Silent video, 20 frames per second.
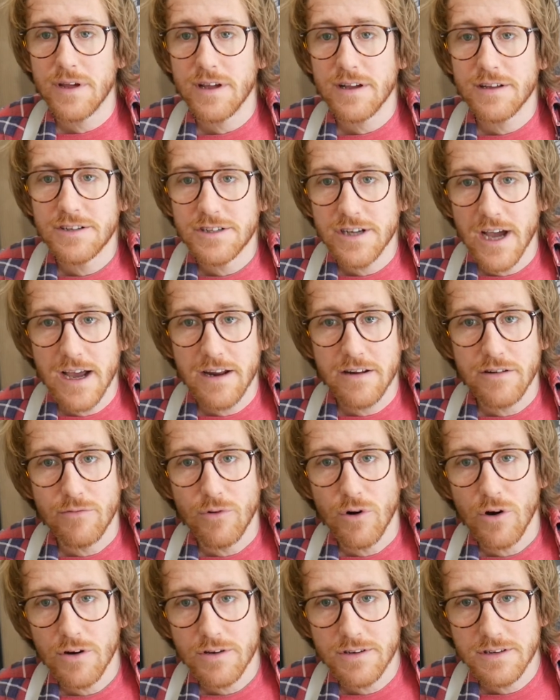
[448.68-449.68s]
a jaded
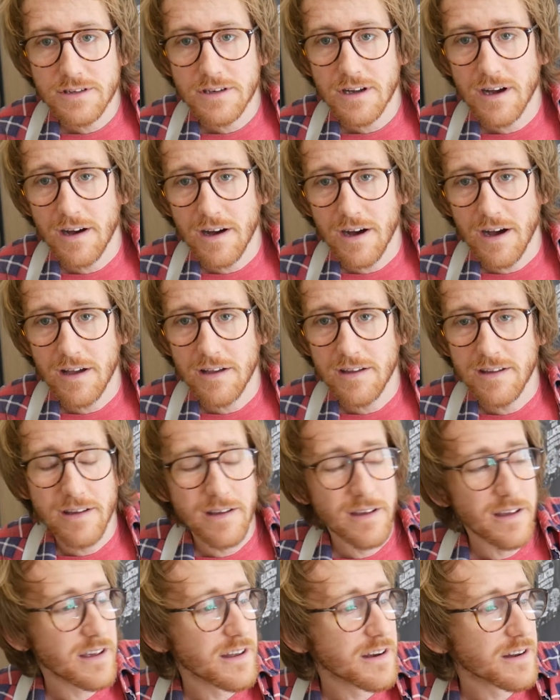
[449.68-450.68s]
rock star
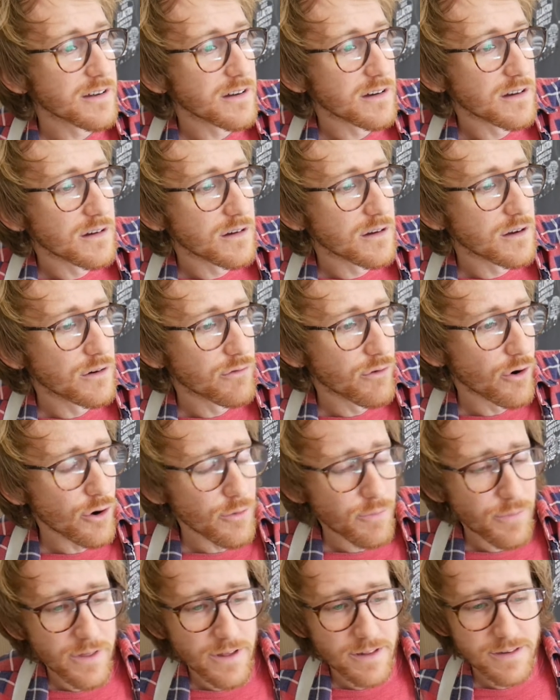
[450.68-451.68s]
in a
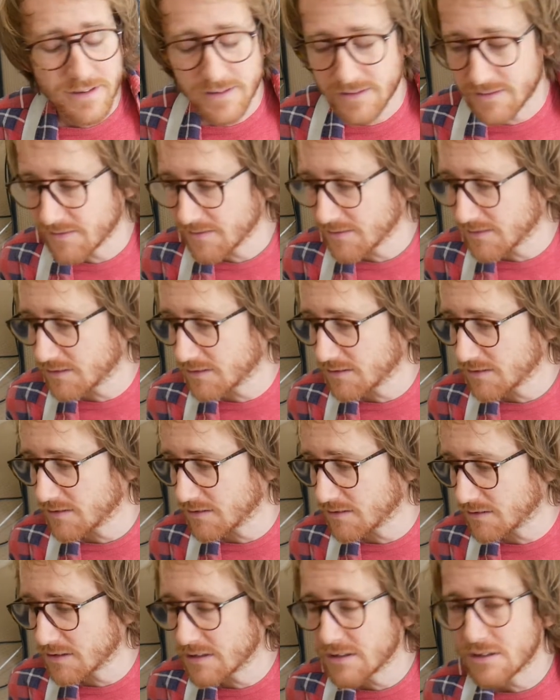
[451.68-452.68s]
group that's
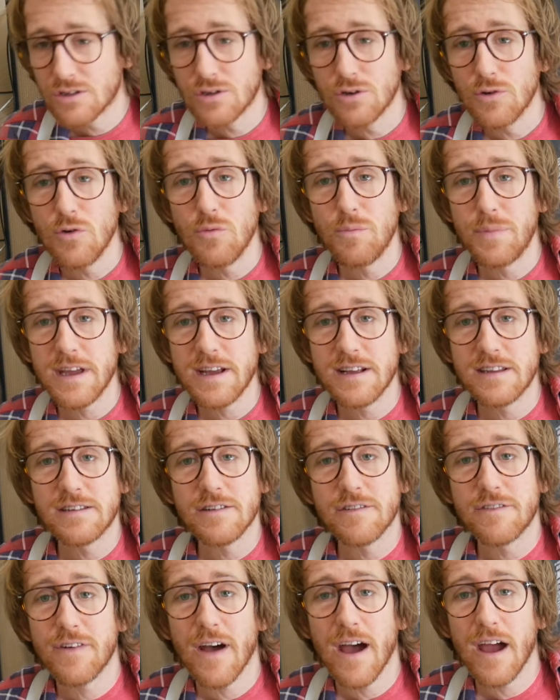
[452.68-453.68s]
too big to
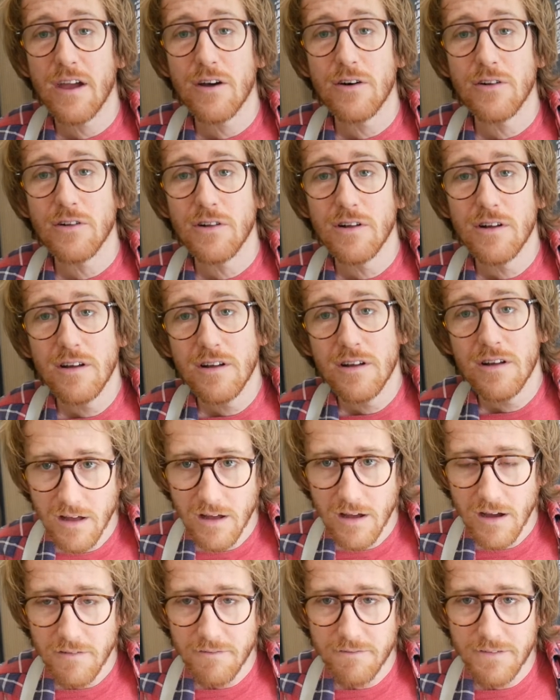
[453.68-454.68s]
fail.
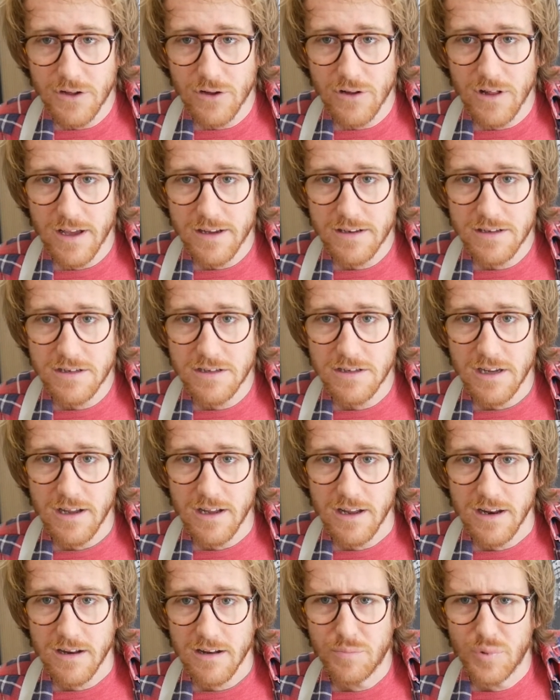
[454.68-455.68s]
I feel like
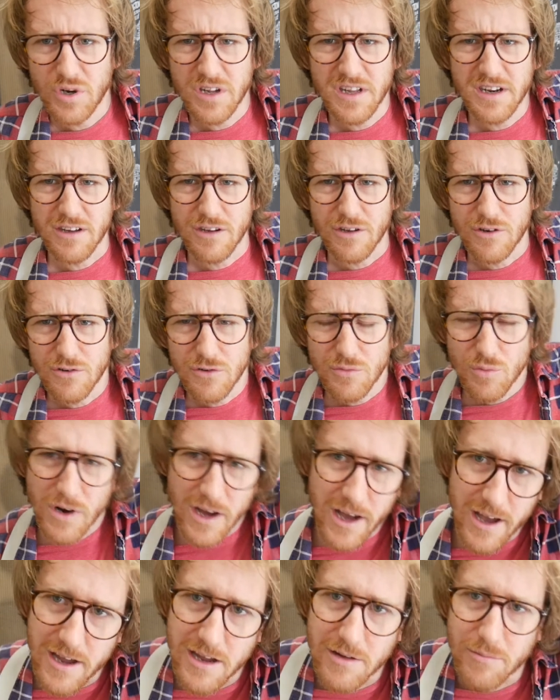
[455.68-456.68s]
shit, but in a good
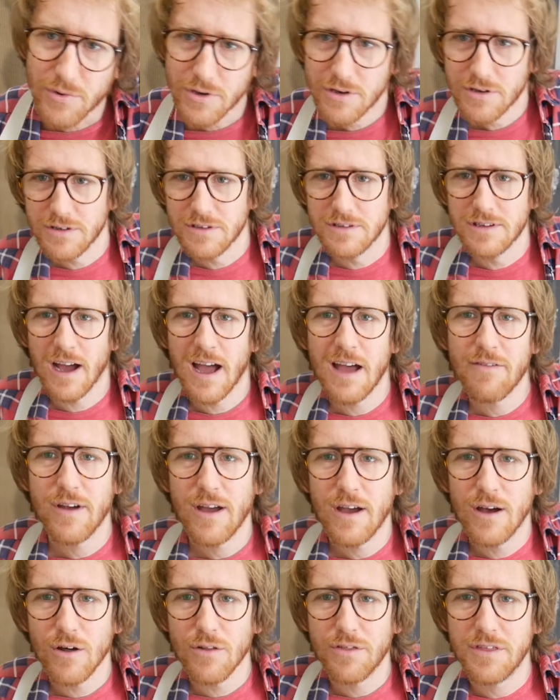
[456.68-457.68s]
way, because I have a
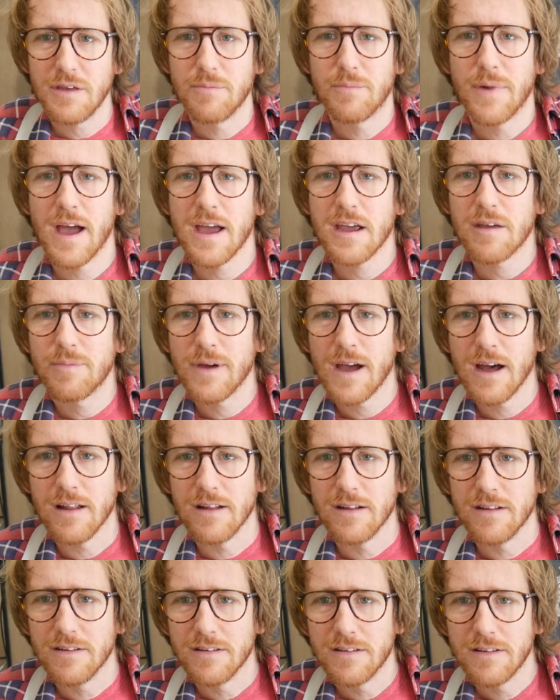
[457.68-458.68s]
healthy bank
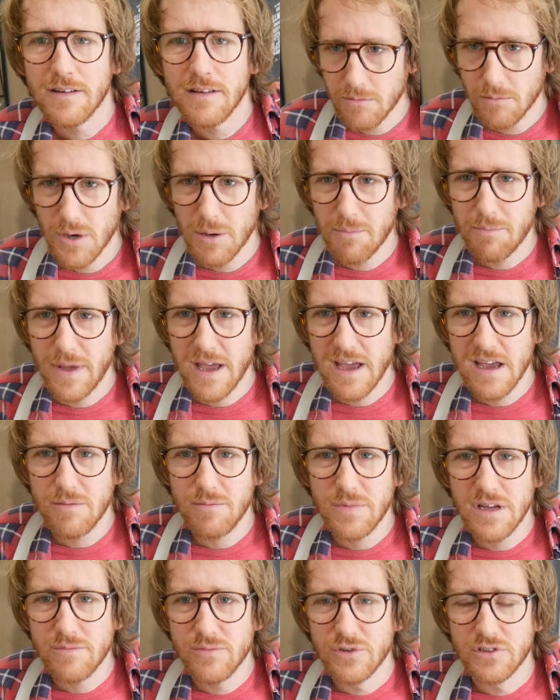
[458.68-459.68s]
balance. My band
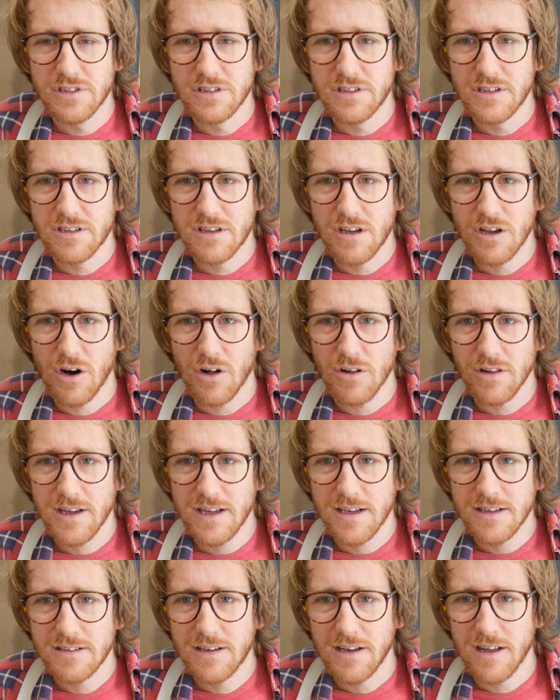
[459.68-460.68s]
members are just
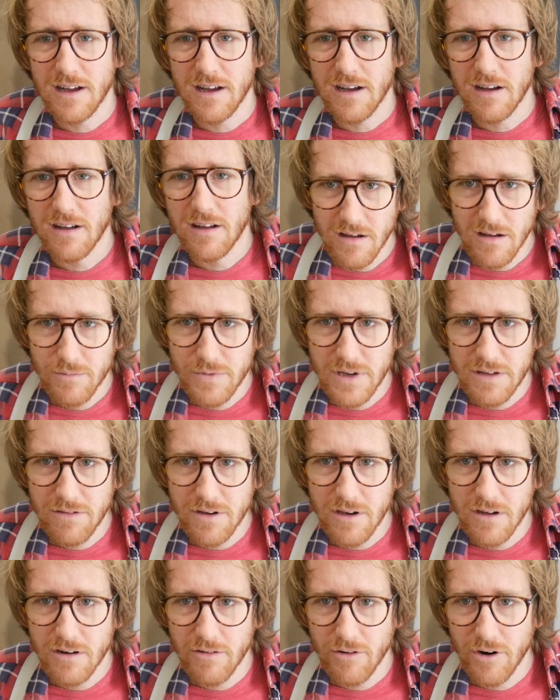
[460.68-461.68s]
colleagues now. I'm never
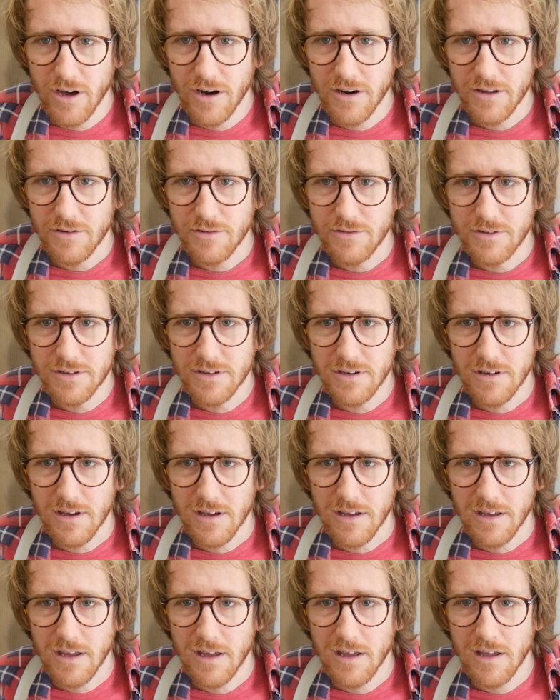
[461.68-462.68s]
going to write a good song
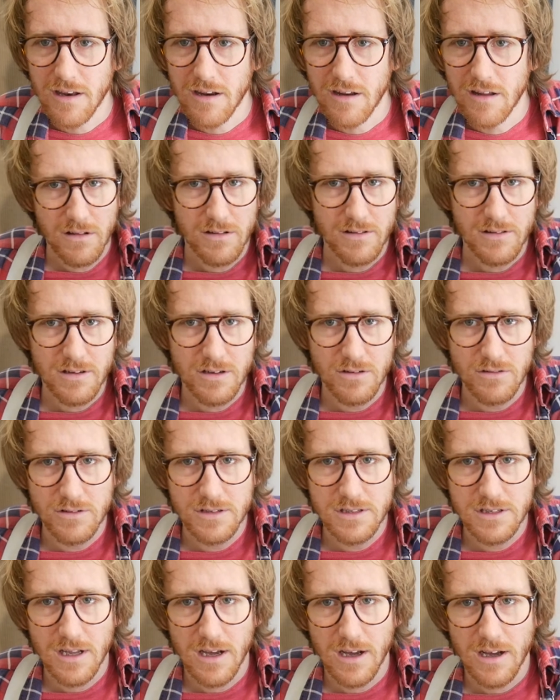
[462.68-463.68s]
again. 2
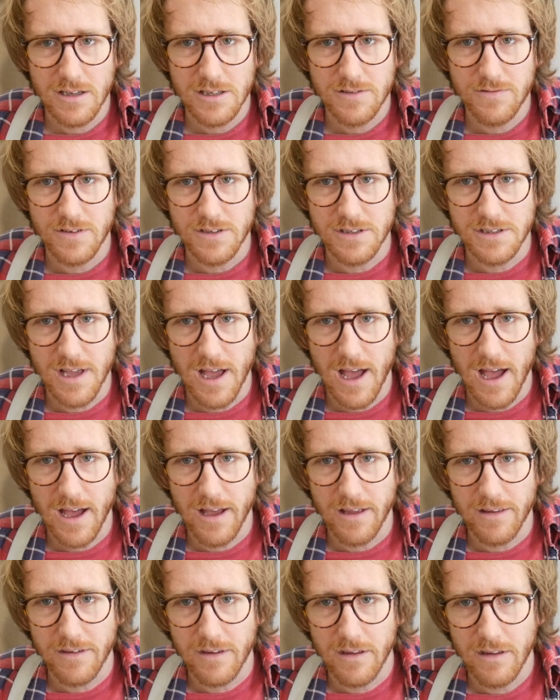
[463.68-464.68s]
stars for
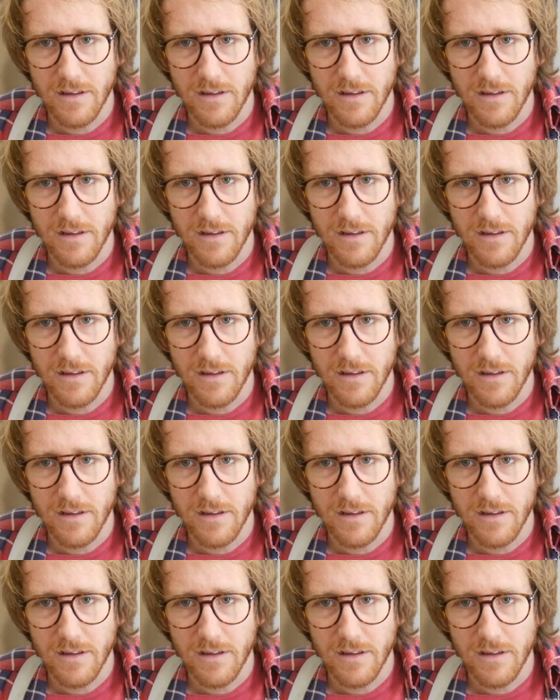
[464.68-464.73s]
Zazz.